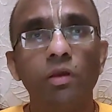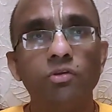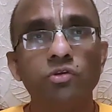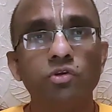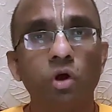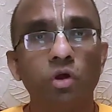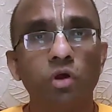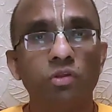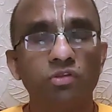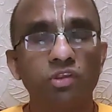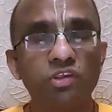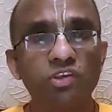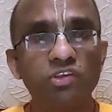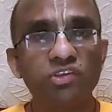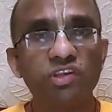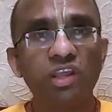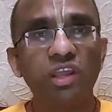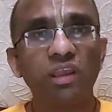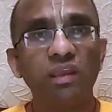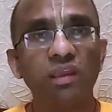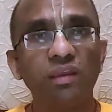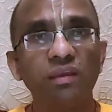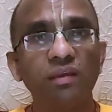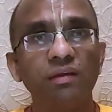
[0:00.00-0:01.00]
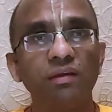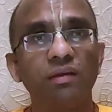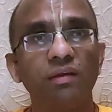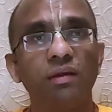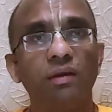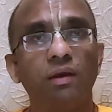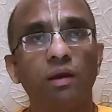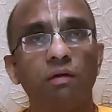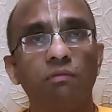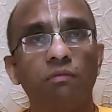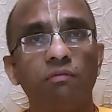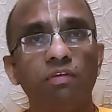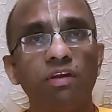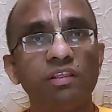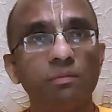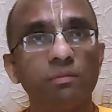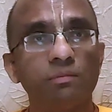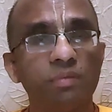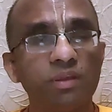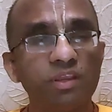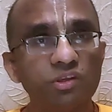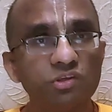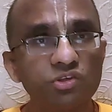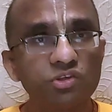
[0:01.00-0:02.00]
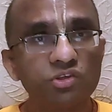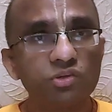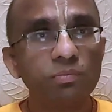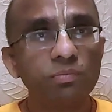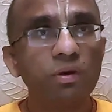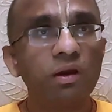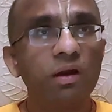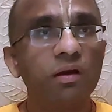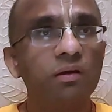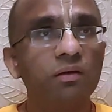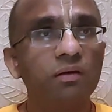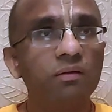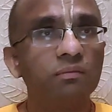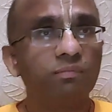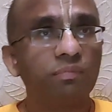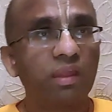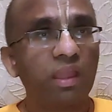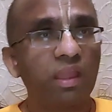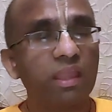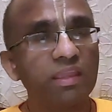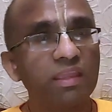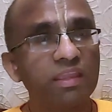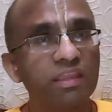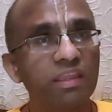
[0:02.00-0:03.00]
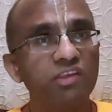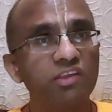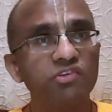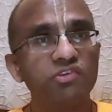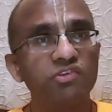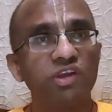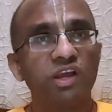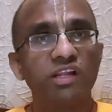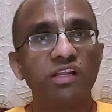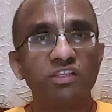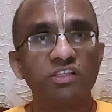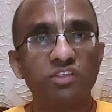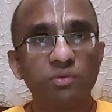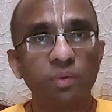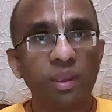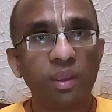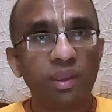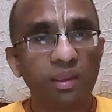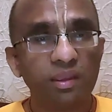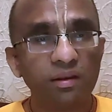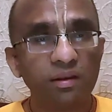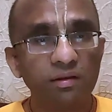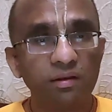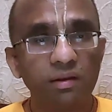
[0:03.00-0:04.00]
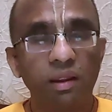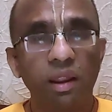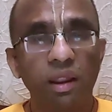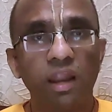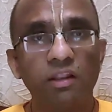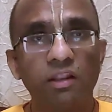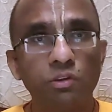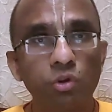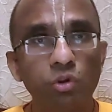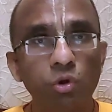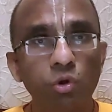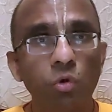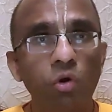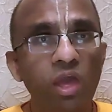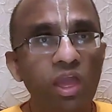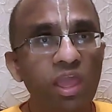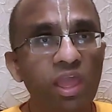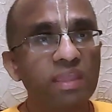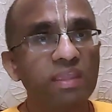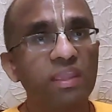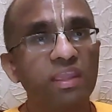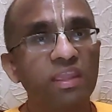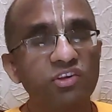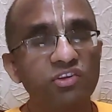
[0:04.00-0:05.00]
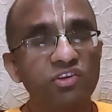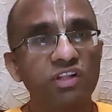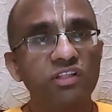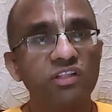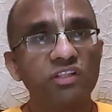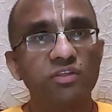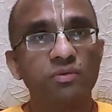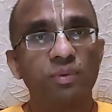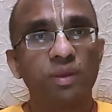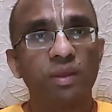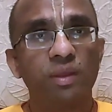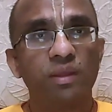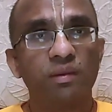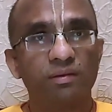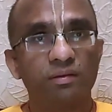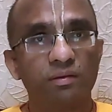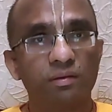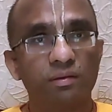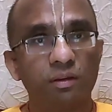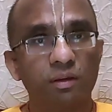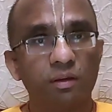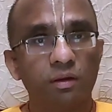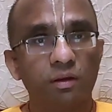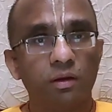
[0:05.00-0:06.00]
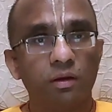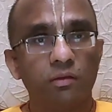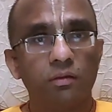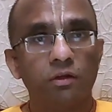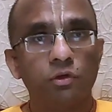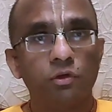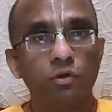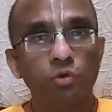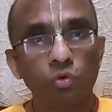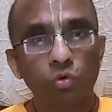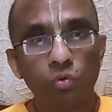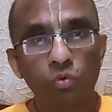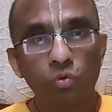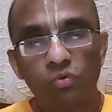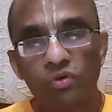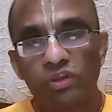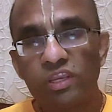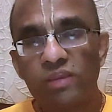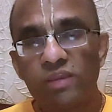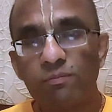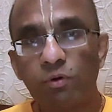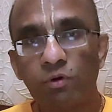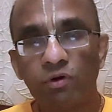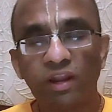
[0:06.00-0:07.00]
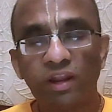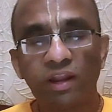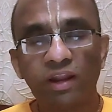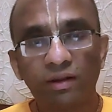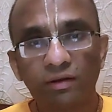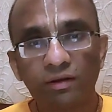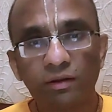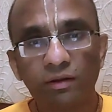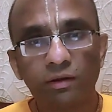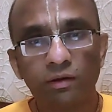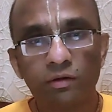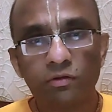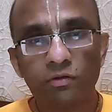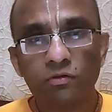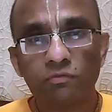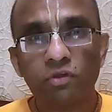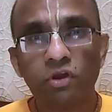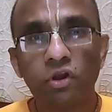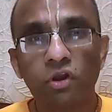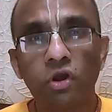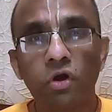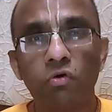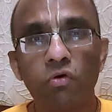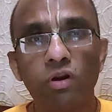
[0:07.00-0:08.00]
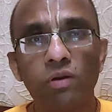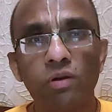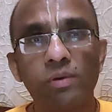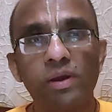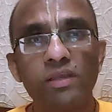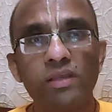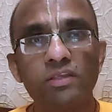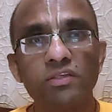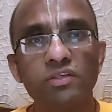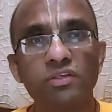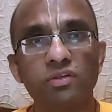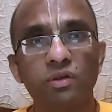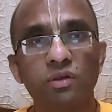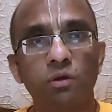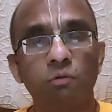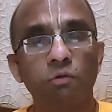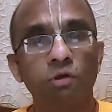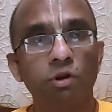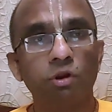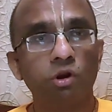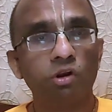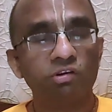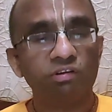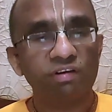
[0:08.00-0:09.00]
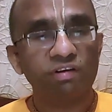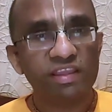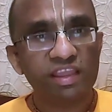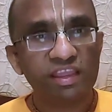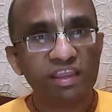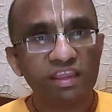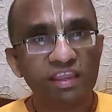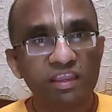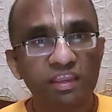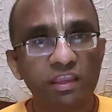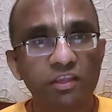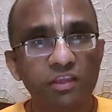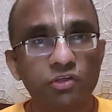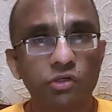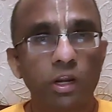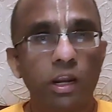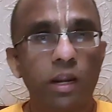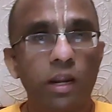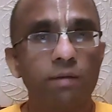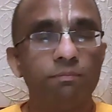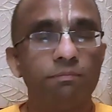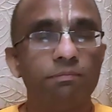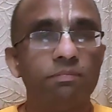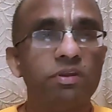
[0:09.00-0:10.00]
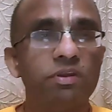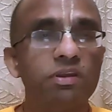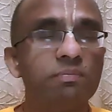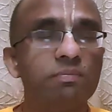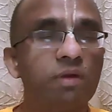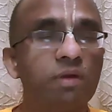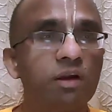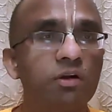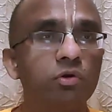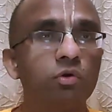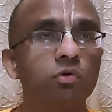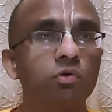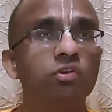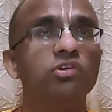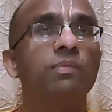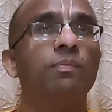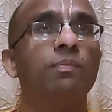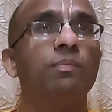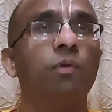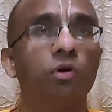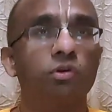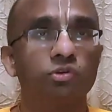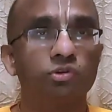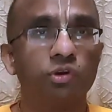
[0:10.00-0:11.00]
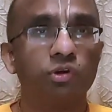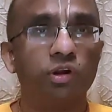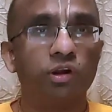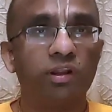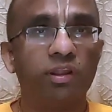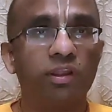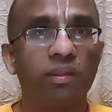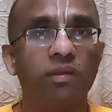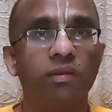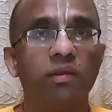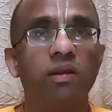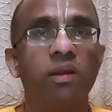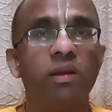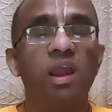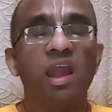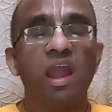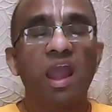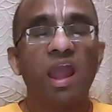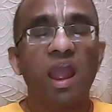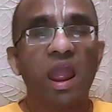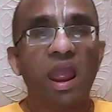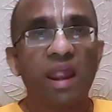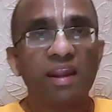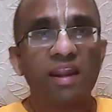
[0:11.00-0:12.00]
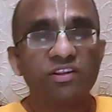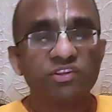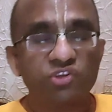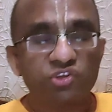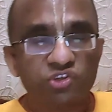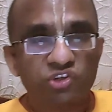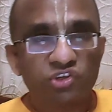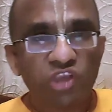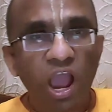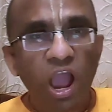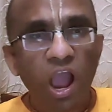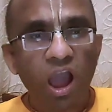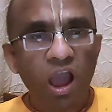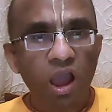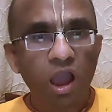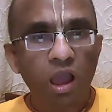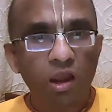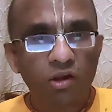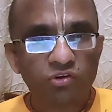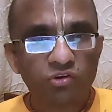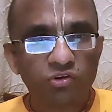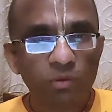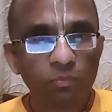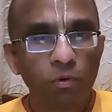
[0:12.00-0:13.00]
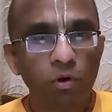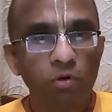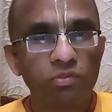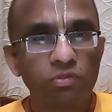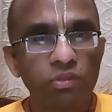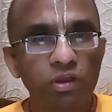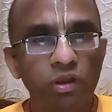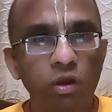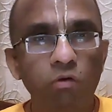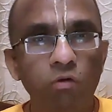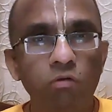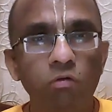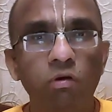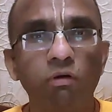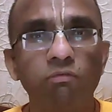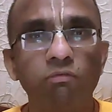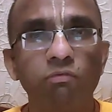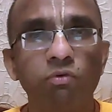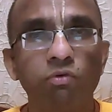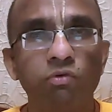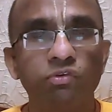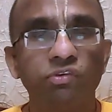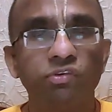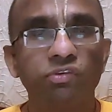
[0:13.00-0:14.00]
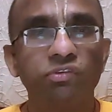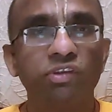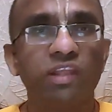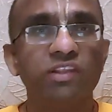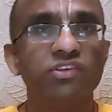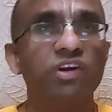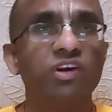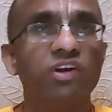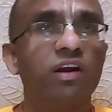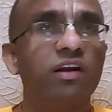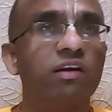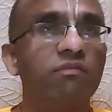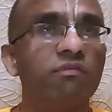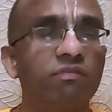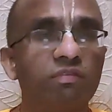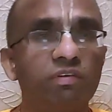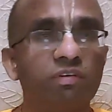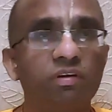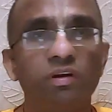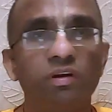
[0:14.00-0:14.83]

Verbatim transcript: so on this day with bhishma engaged elsewhere and drona engaged elsewhere the two key protectors of the kauravas were already engaged and bhima took this opportunity and charged upon the kaurava forces and started